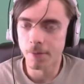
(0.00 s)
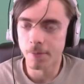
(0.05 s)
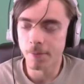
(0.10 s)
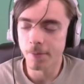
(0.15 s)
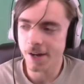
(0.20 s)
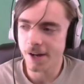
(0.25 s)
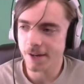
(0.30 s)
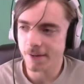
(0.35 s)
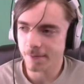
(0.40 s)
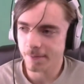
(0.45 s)

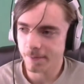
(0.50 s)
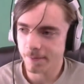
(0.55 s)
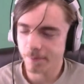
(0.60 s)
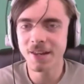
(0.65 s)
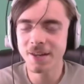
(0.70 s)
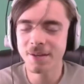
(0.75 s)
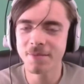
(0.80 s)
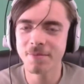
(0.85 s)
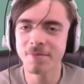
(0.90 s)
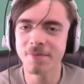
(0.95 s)
But
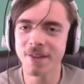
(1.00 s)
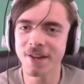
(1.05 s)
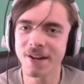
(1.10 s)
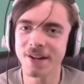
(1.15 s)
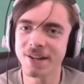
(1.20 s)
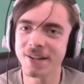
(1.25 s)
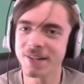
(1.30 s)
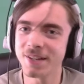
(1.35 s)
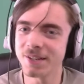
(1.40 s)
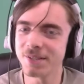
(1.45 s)
him
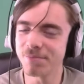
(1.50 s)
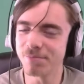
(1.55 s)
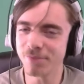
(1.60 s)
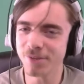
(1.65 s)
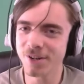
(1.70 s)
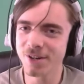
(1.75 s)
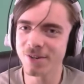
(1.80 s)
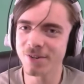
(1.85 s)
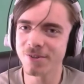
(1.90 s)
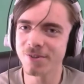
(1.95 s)
and his
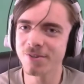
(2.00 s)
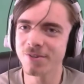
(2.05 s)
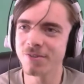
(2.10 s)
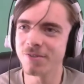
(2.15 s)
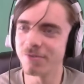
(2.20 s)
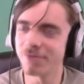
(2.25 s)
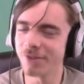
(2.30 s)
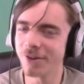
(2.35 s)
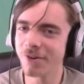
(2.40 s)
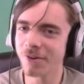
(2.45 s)
brother,
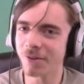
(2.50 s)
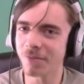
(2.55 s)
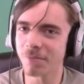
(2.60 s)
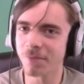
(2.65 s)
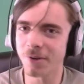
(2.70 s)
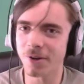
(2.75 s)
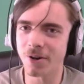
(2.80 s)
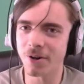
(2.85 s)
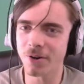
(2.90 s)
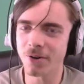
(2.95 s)
Logan
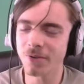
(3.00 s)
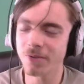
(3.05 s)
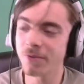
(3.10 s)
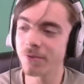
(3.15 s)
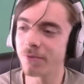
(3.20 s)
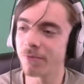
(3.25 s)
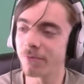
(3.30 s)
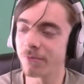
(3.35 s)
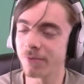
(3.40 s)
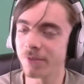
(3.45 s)
Paul,
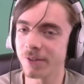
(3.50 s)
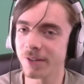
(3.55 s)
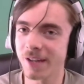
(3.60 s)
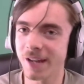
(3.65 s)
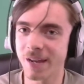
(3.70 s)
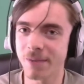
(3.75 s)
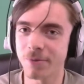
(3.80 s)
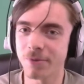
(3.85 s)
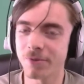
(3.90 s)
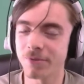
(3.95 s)

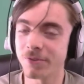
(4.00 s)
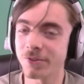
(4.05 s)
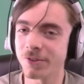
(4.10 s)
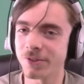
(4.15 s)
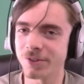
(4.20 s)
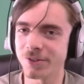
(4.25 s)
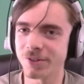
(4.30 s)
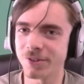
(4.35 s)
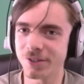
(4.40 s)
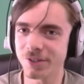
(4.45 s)
came over
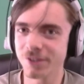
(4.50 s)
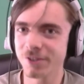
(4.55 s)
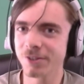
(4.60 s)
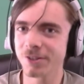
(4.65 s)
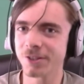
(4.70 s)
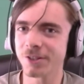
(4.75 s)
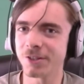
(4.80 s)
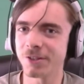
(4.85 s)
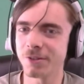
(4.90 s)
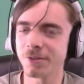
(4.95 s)
to
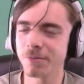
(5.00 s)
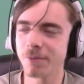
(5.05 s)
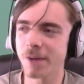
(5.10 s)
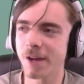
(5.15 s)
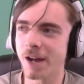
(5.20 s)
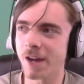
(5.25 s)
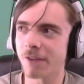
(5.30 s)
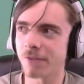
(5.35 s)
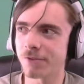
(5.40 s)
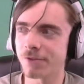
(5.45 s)
YouTube
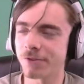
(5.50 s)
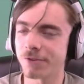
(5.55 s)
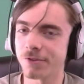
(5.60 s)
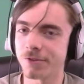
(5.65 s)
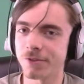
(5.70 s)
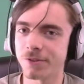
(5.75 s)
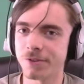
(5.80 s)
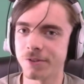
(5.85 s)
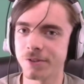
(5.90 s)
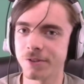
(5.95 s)

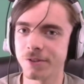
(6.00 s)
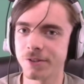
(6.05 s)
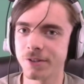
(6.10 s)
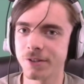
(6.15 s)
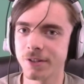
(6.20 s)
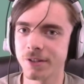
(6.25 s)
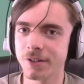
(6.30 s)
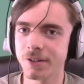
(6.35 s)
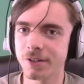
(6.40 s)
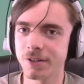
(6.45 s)
after
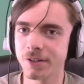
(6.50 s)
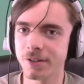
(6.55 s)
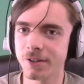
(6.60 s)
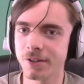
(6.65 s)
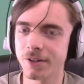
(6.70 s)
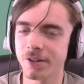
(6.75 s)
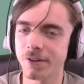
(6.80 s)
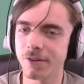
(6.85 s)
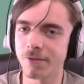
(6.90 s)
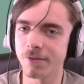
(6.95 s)

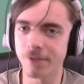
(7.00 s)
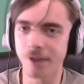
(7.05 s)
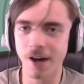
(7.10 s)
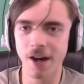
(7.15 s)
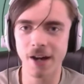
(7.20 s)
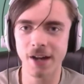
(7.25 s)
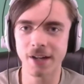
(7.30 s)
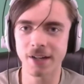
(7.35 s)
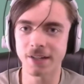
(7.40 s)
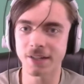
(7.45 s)

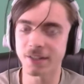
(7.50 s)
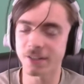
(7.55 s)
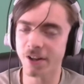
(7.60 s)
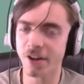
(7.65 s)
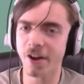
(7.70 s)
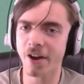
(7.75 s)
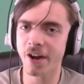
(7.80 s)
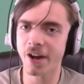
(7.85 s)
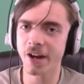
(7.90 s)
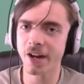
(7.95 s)
Vine
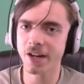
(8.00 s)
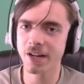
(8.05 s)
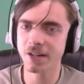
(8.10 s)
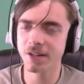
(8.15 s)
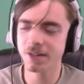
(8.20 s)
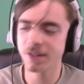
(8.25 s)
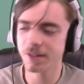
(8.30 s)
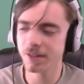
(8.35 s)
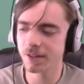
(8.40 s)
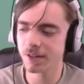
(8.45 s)
died,
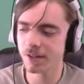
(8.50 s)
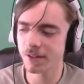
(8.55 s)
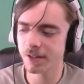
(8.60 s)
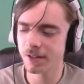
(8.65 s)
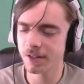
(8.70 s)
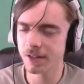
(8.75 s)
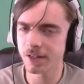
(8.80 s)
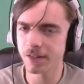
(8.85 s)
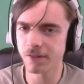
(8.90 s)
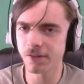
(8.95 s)

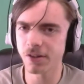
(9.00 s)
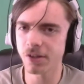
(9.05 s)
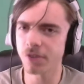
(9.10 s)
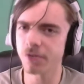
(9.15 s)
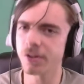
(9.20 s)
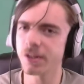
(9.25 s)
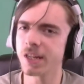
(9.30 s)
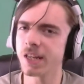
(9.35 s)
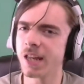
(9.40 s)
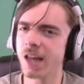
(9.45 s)
even though
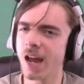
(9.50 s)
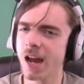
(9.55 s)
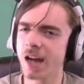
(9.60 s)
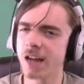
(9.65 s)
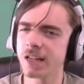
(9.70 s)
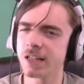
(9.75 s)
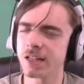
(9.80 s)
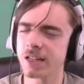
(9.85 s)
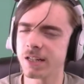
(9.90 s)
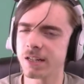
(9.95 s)
he
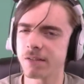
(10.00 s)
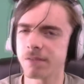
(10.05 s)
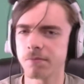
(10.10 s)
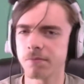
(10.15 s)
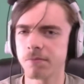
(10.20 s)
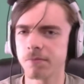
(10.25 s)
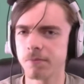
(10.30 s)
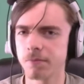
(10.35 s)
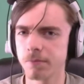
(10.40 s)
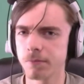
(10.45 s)
had a,
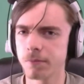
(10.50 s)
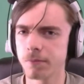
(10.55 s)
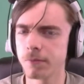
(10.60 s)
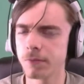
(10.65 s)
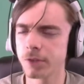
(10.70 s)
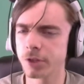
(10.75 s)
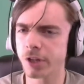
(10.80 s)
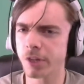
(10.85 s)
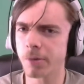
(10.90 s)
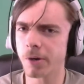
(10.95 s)

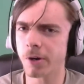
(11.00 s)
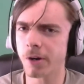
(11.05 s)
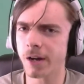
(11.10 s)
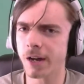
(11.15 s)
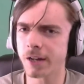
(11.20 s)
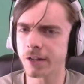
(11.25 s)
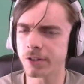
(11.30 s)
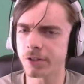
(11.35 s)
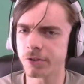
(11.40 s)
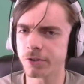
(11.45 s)
Jake Paul
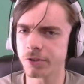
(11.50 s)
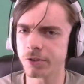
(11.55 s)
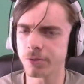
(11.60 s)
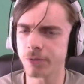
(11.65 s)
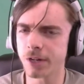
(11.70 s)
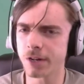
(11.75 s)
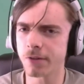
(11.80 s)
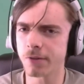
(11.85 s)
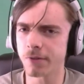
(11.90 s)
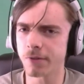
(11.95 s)
had a YouTube
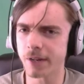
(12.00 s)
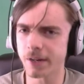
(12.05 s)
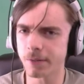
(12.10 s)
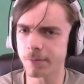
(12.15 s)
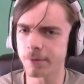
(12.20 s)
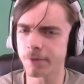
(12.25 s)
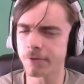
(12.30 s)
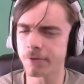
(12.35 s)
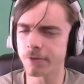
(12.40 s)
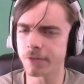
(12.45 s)
channel
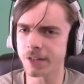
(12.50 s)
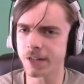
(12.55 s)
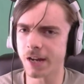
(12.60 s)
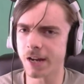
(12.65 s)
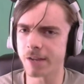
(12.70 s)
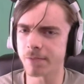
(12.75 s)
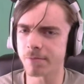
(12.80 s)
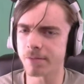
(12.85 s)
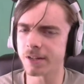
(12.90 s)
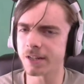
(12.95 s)
like before it
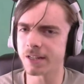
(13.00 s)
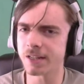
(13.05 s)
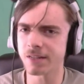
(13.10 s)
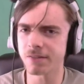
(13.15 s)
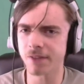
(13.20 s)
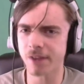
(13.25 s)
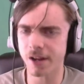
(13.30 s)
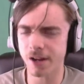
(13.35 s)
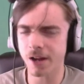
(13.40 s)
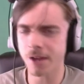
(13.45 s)
died, but he
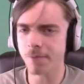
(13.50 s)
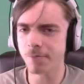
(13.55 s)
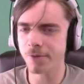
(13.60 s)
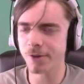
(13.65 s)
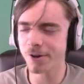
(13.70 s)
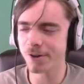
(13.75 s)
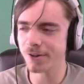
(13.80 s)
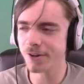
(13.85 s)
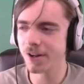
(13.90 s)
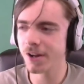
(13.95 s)
didn't like
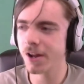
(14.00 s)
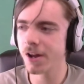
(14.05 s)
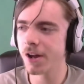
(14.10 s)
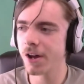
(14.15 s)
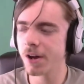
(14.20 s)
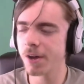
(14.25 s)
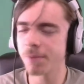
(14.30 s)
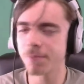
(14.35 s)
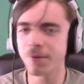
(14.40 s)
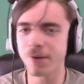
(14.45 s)
upload.
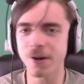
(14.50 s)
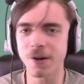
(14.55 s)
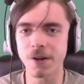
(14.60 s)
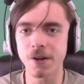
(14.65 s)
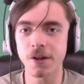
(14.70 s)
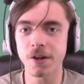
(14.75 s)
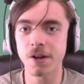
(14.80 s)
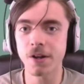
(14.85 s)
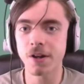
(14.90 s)
But